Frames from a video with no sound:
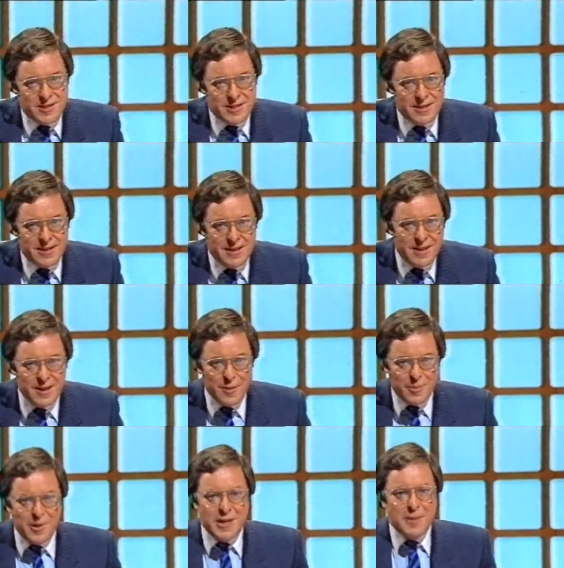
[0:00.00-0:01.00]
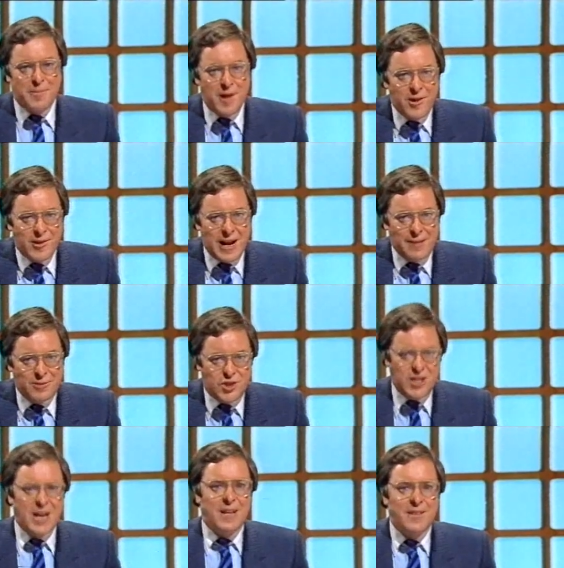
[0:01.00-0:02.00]
just in the pre-programme
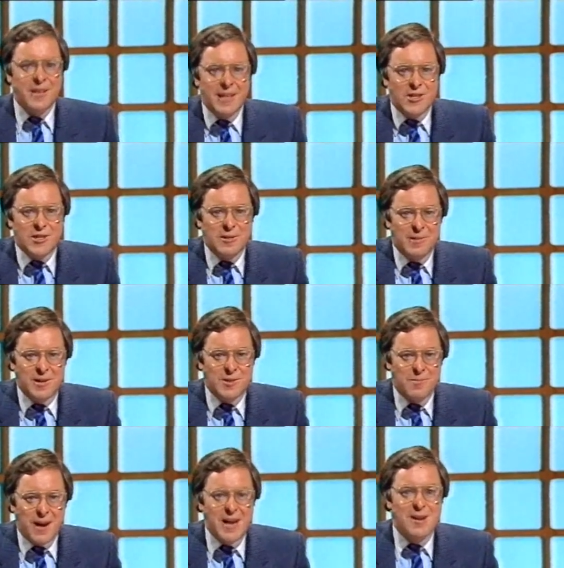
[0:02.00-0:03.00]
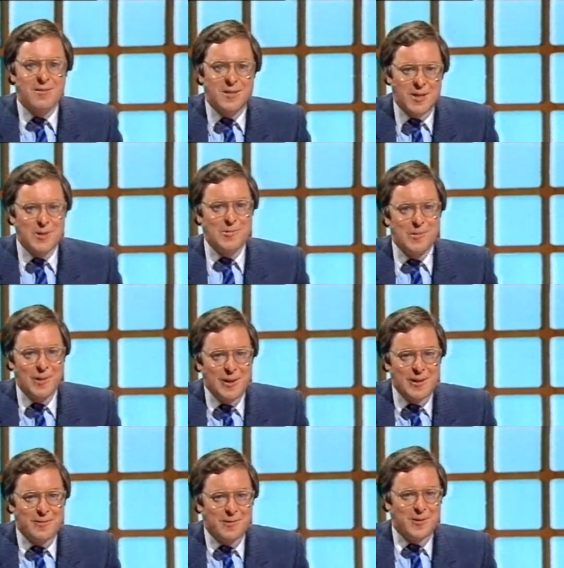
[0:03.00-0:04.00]
chat, that he actually went to my old school,
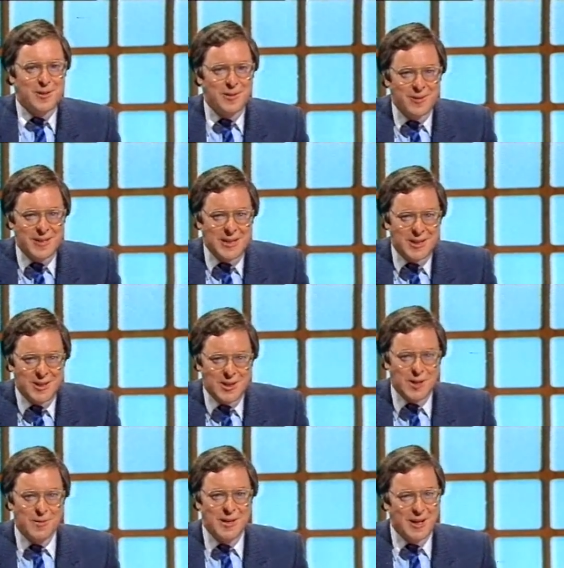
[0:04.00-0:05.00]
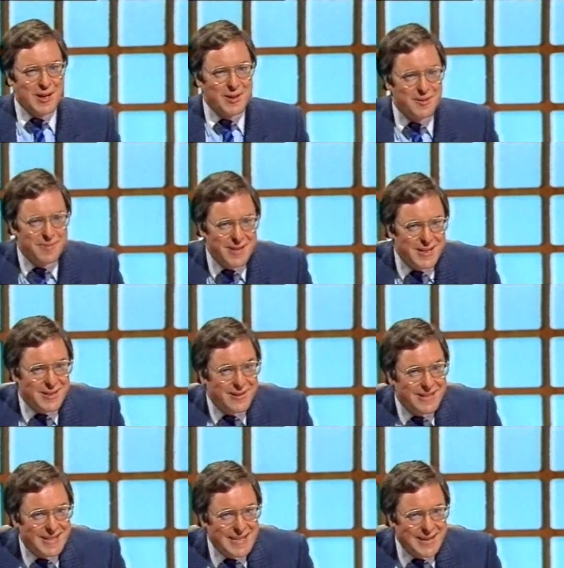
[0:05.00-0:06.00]
although, of course, you can see he's considerably younger than me, so
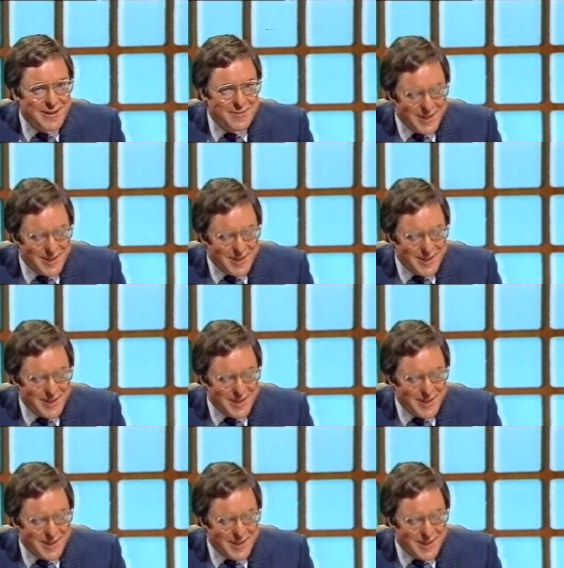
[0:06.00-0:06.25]
I didn't know